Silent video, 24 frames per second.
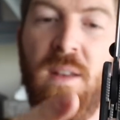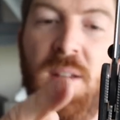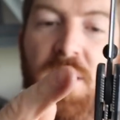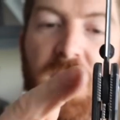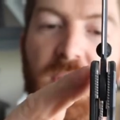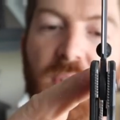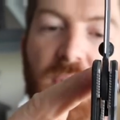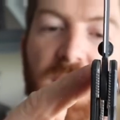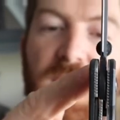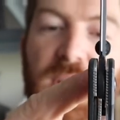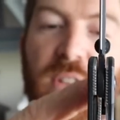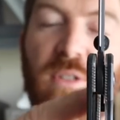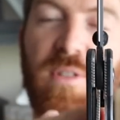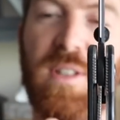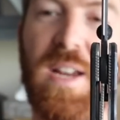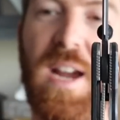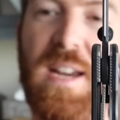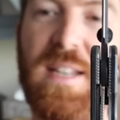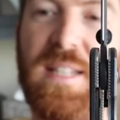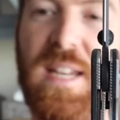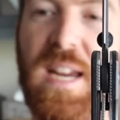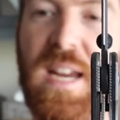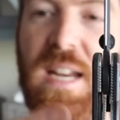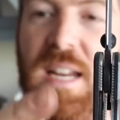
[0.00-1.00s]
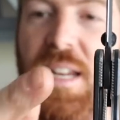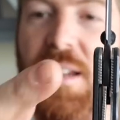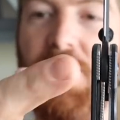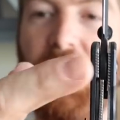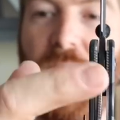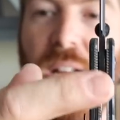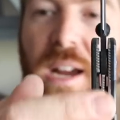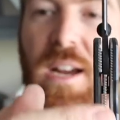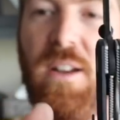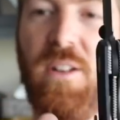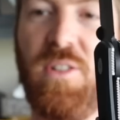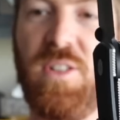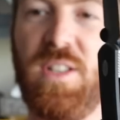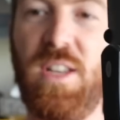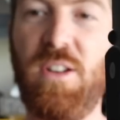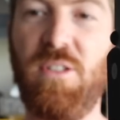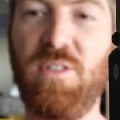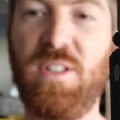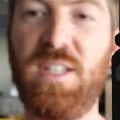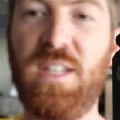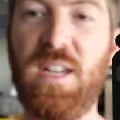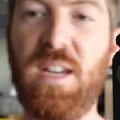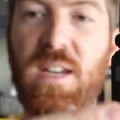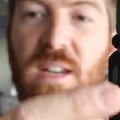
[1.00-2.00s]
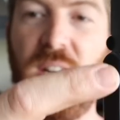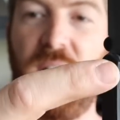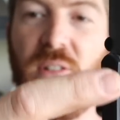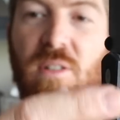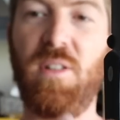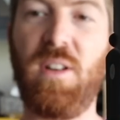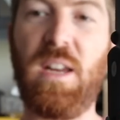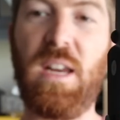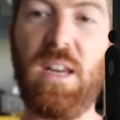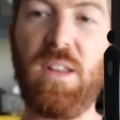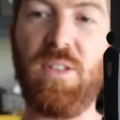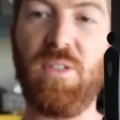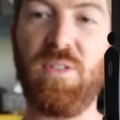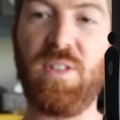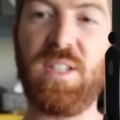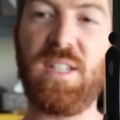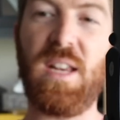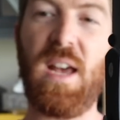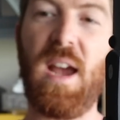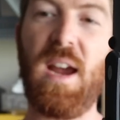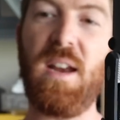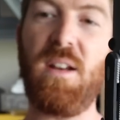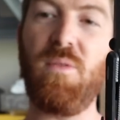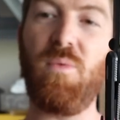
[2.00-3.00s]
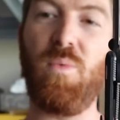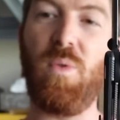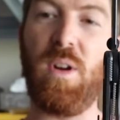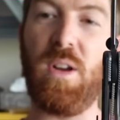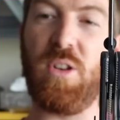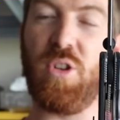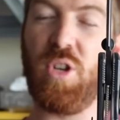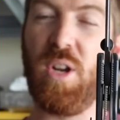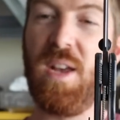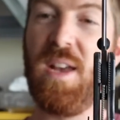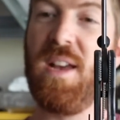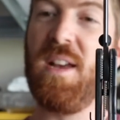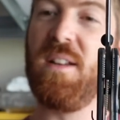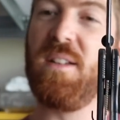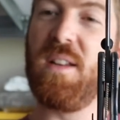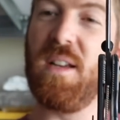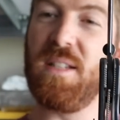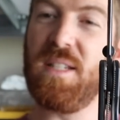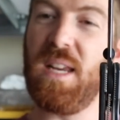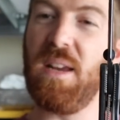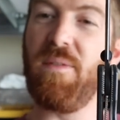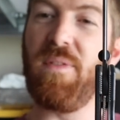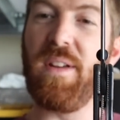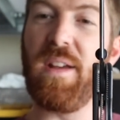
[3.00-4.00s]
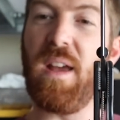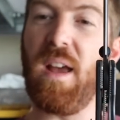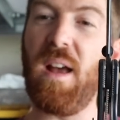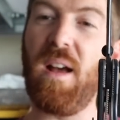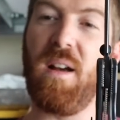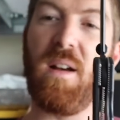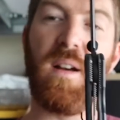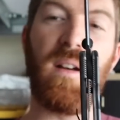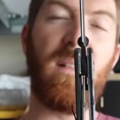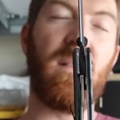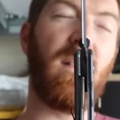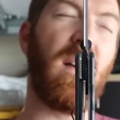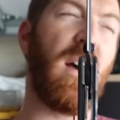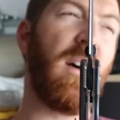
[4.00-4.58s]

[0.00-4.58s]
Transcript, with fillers: So these are titanium liners that you're seeing here on either side, which does give it a,